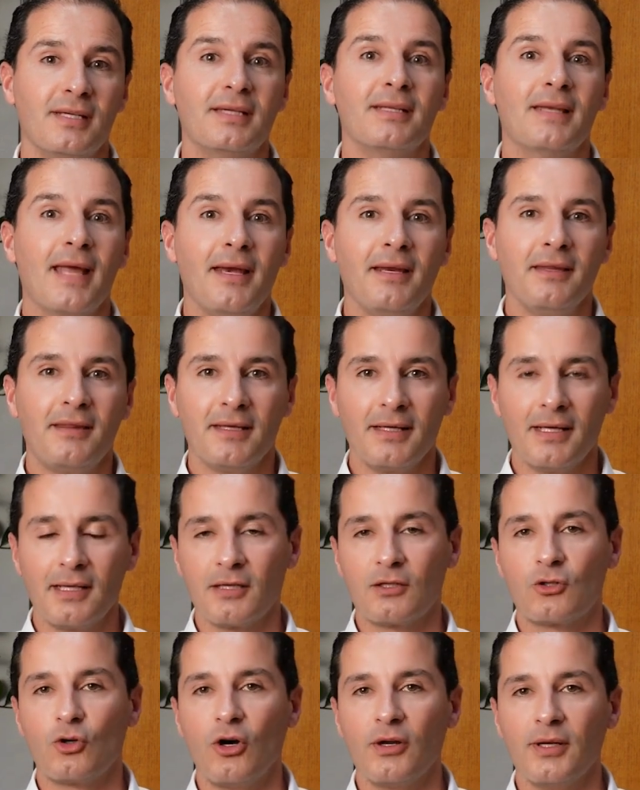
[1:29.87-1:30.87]
in anything
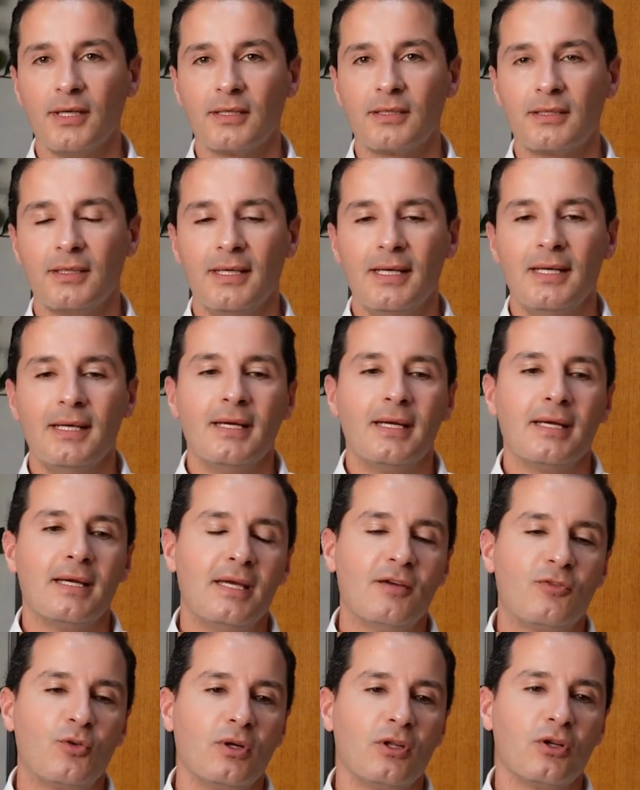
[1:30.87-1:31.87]
electronic.
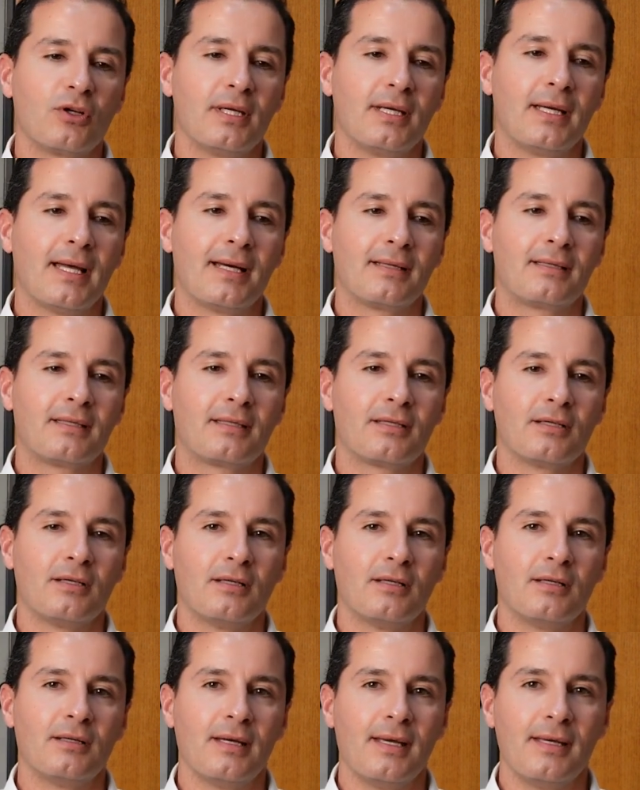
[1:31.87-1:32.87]
If we're looking at
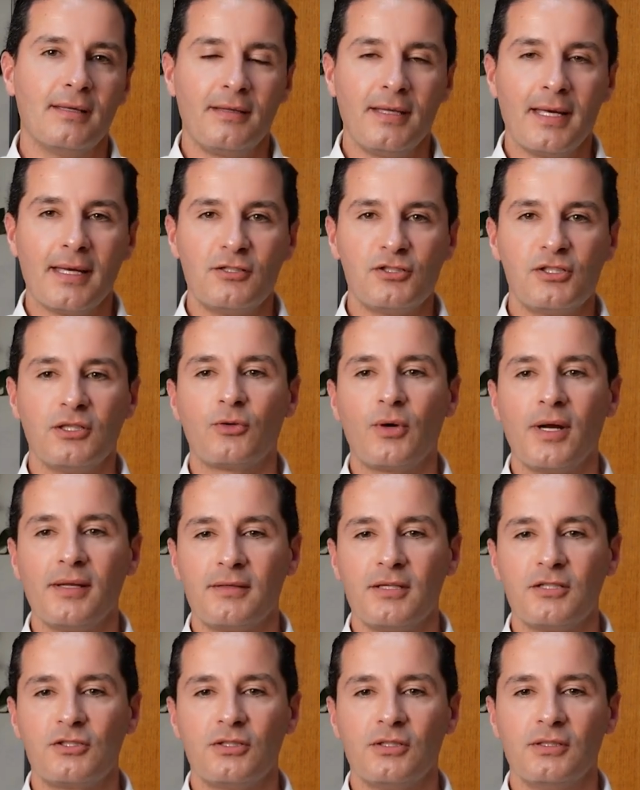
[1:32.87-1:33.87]
in the energy
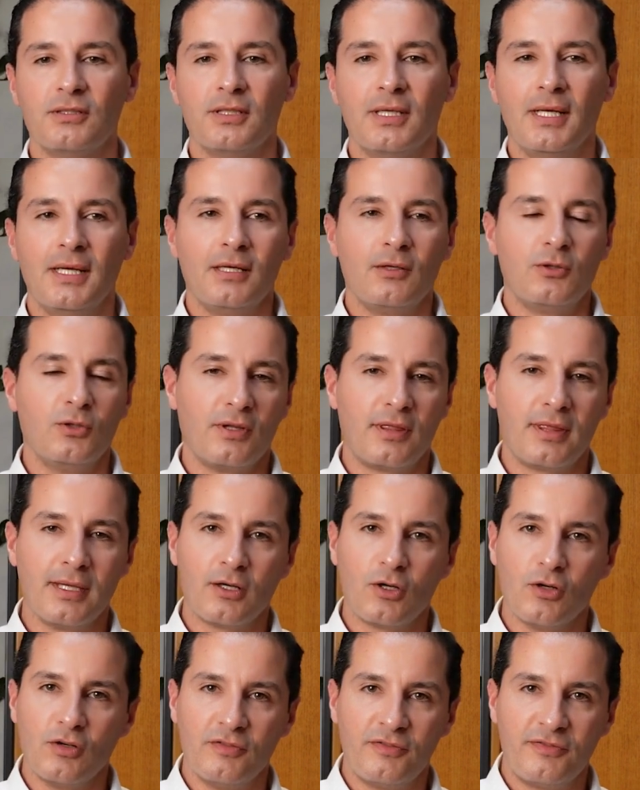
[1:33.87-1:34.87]
transition, you
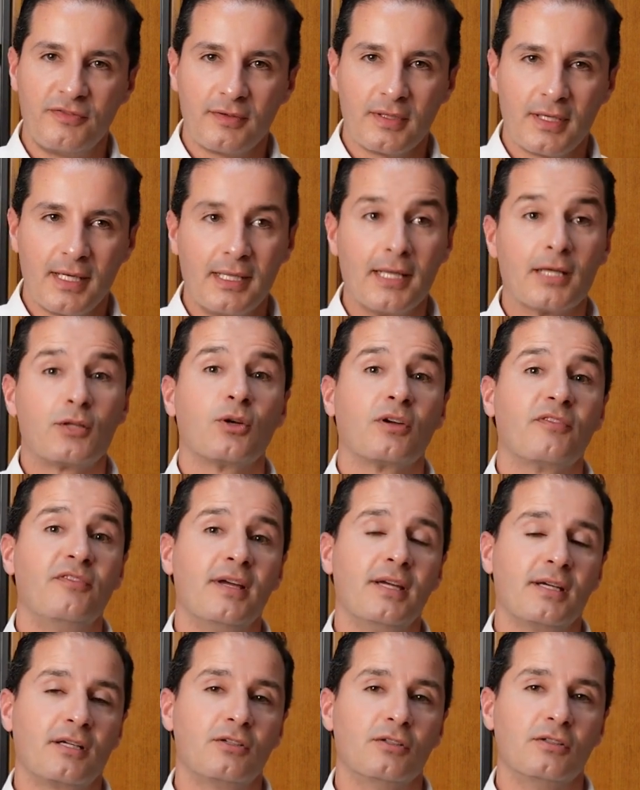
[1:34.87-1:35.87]
think of electric
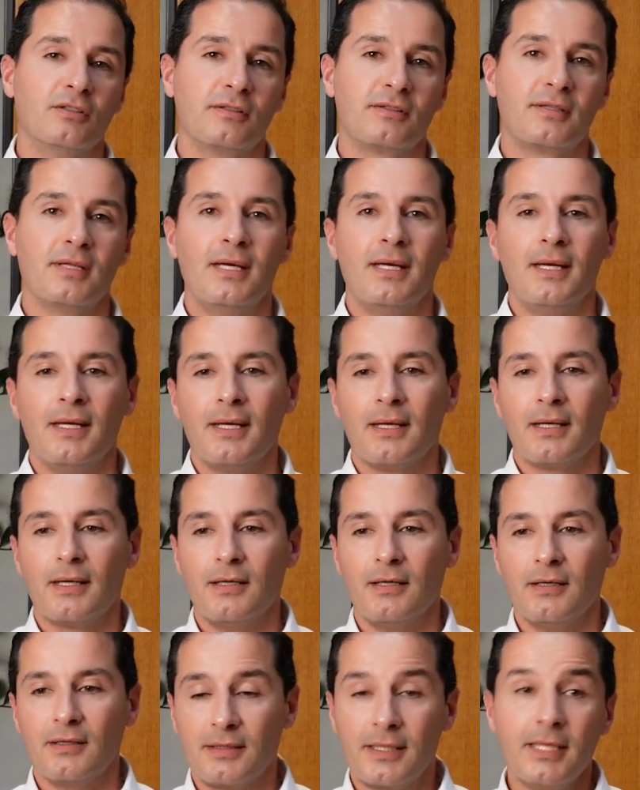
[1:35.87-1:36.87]
vehicles.
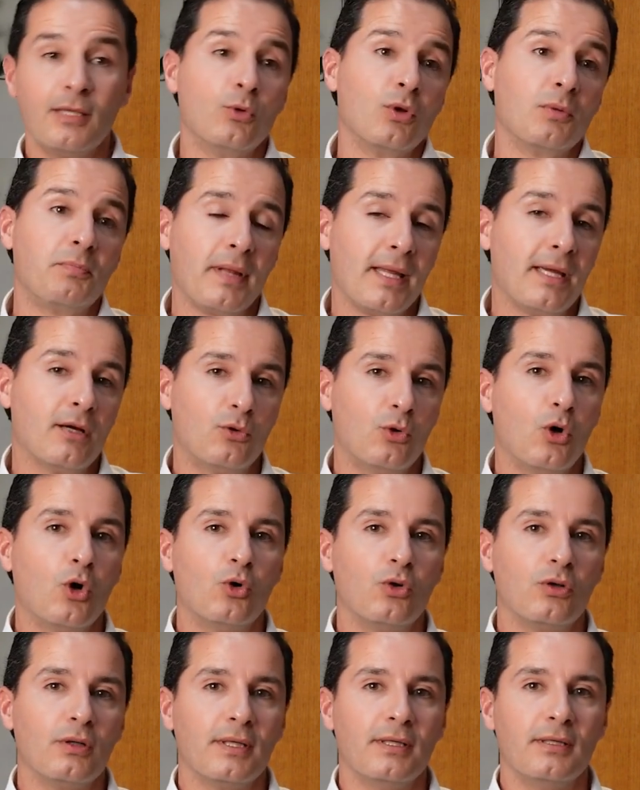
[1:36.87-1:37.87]
Tin will play a
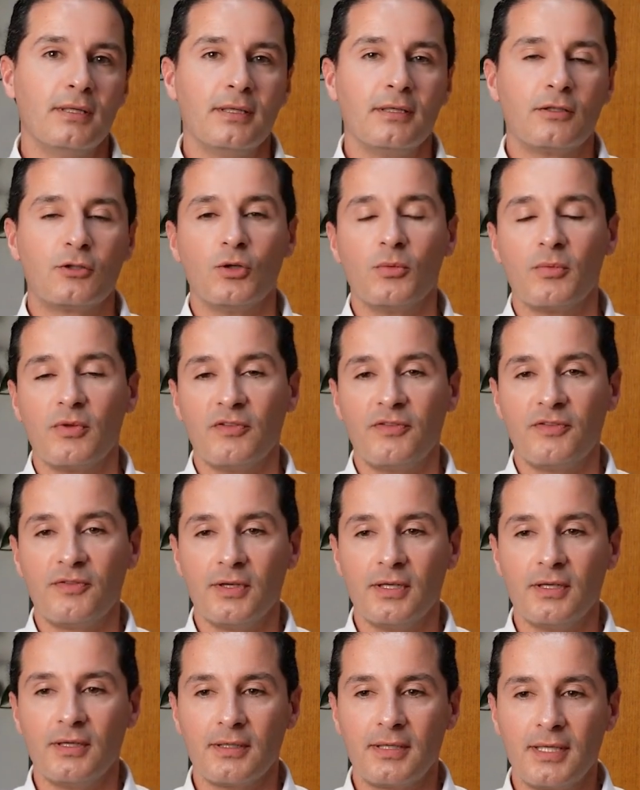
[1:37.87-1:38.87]
role in terms
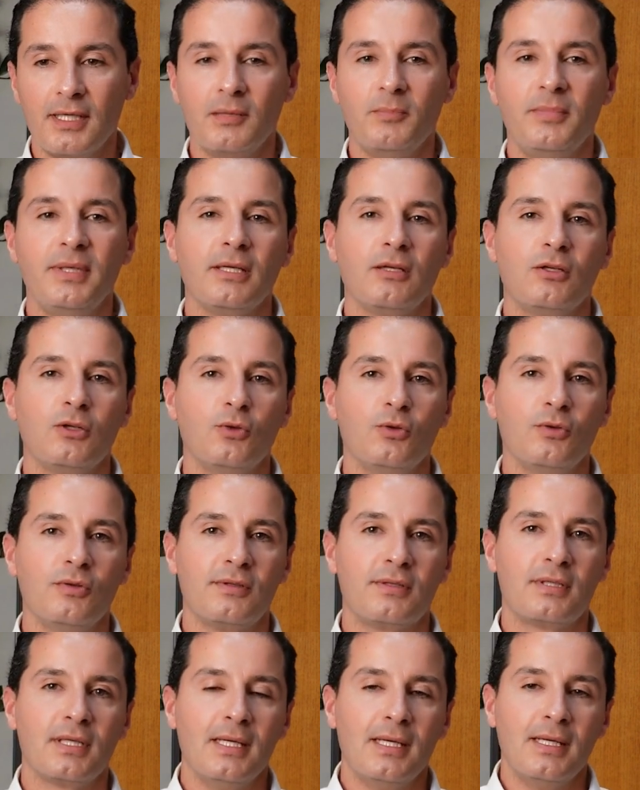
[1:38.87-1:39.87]
of tin being used